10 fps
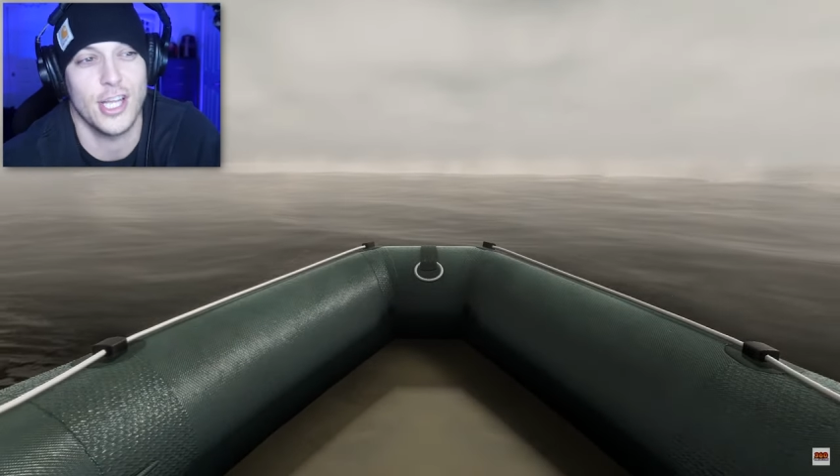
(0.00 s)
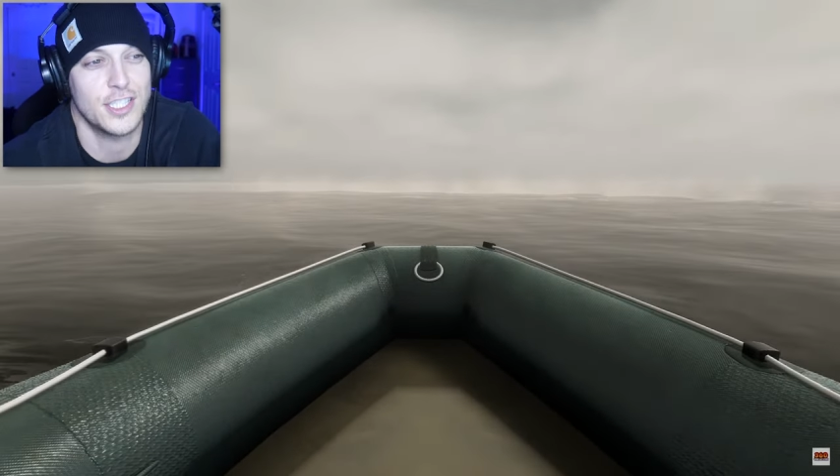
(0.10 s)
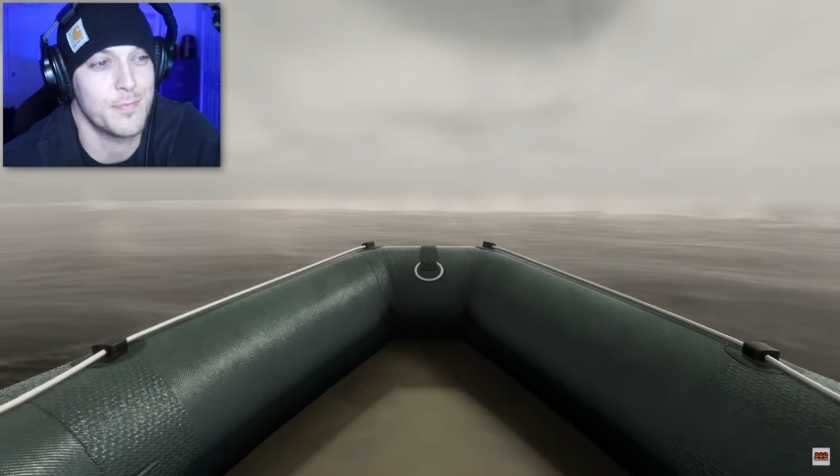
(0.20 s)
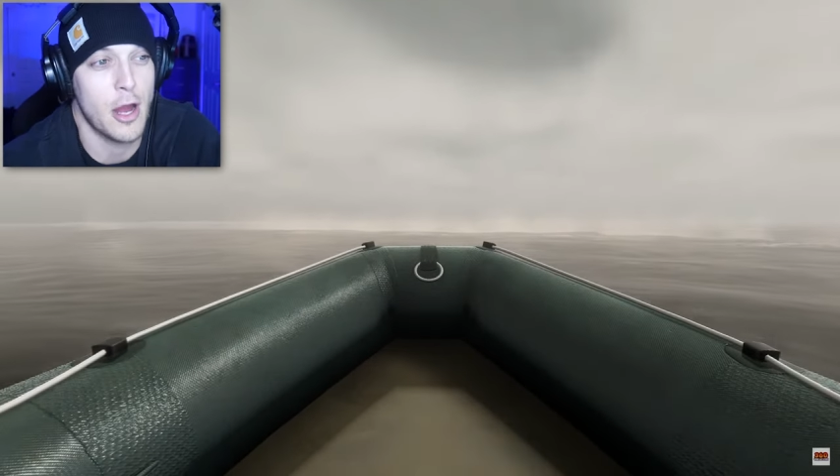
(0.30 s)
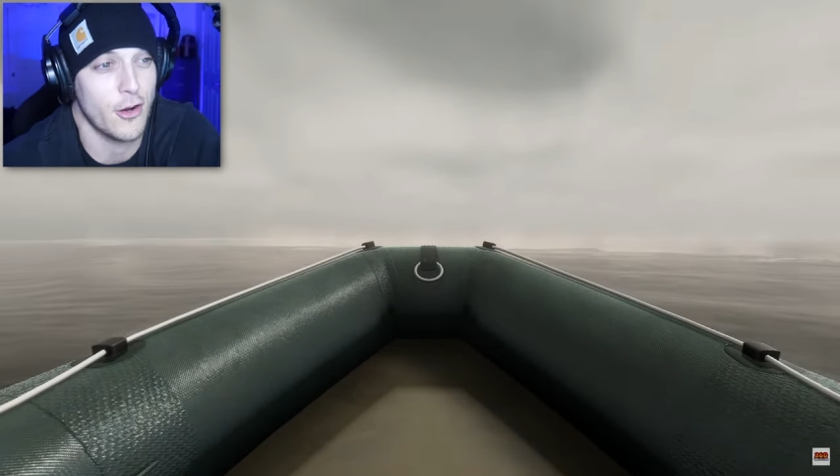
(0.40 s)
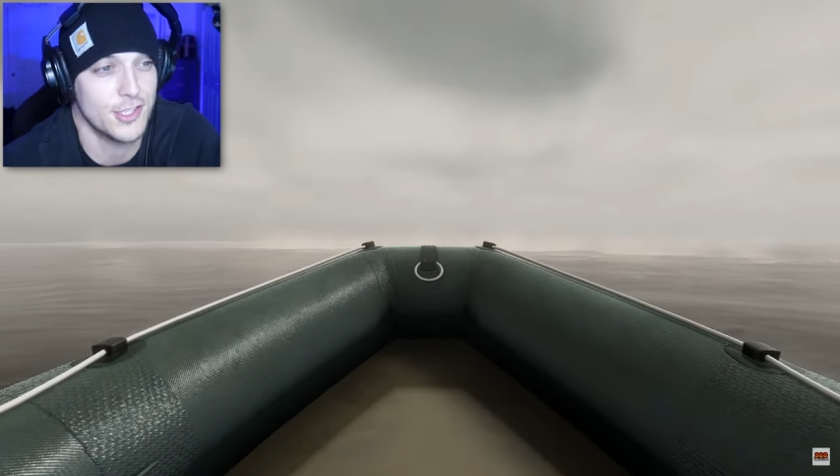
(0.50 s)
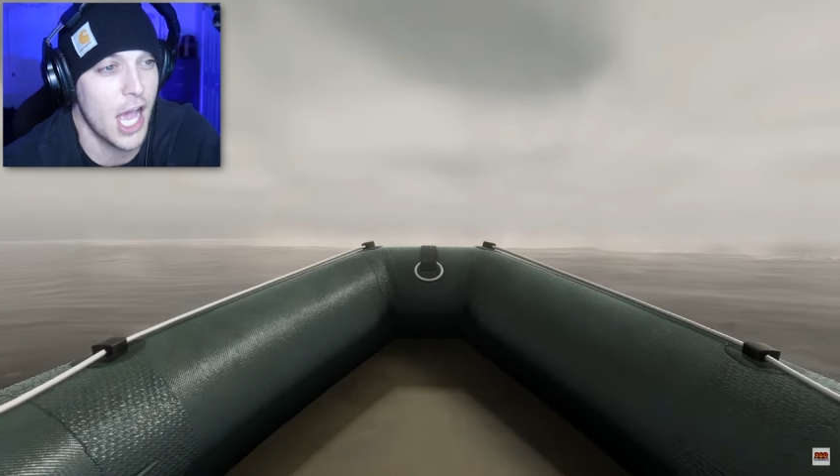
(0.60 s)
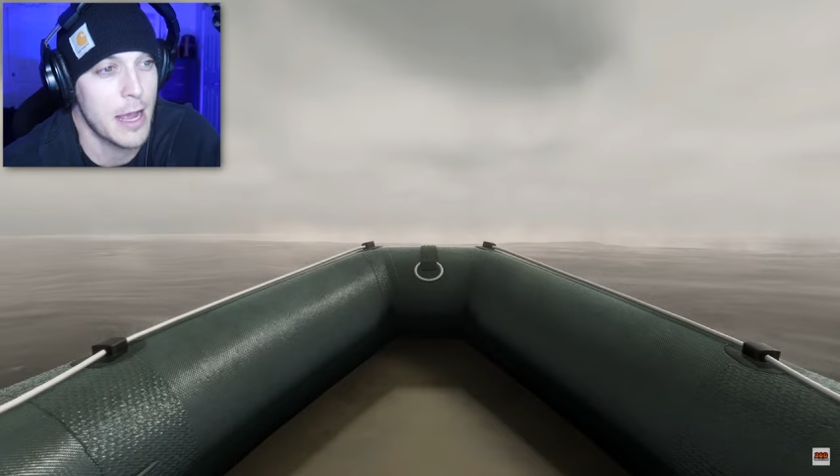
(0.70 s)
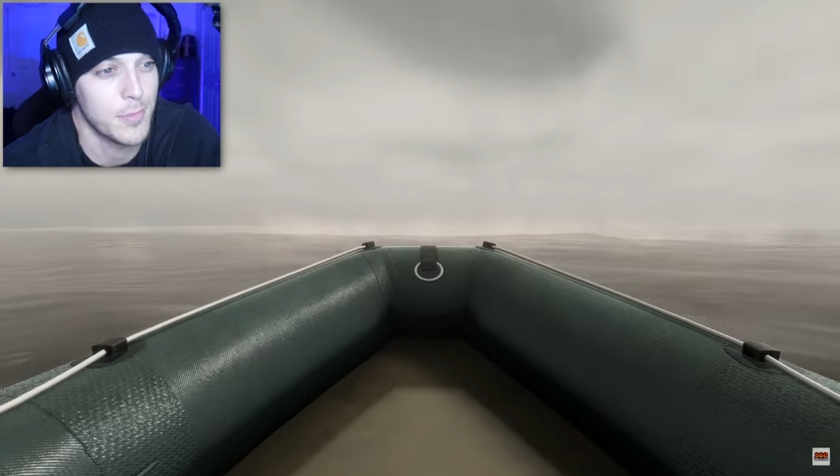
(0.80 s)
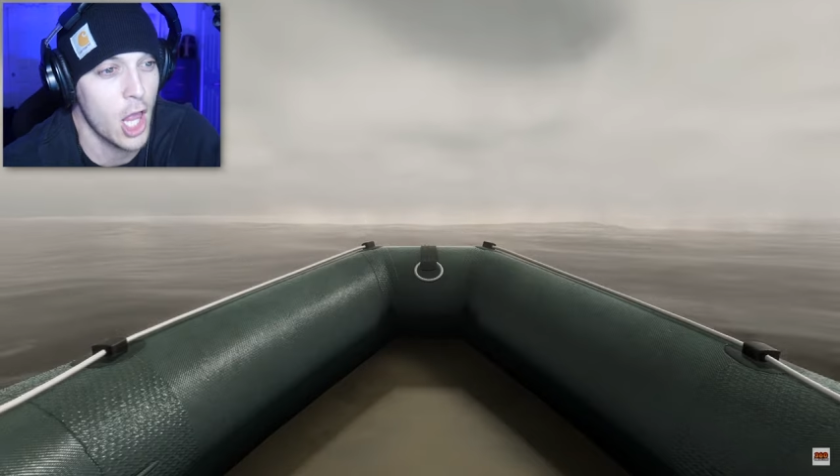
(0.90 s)
That's
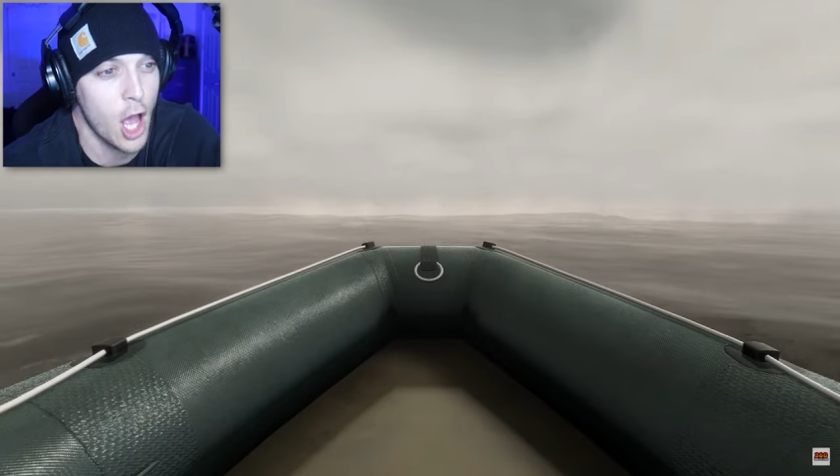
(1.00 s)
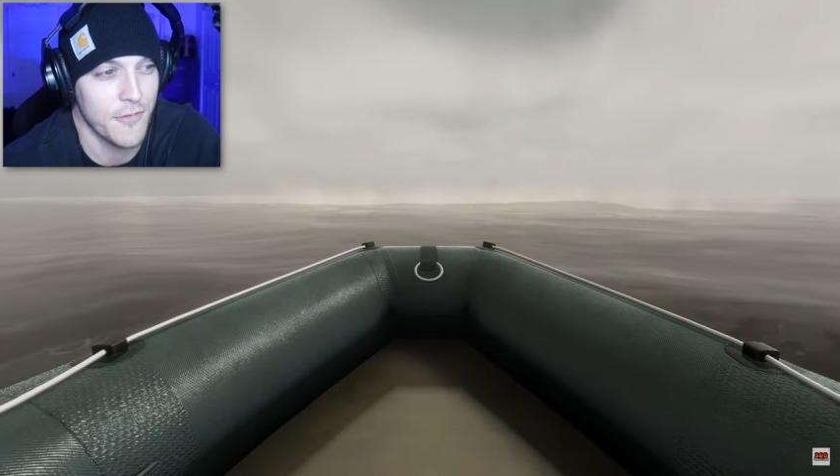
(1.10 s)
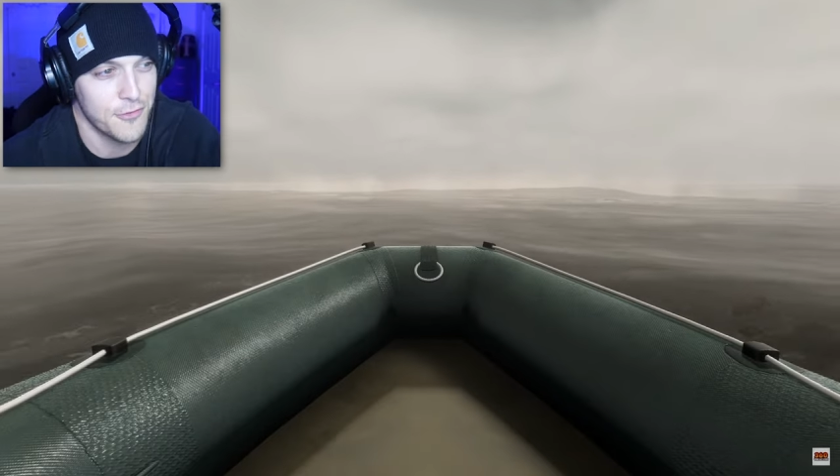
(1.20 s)
maritime law.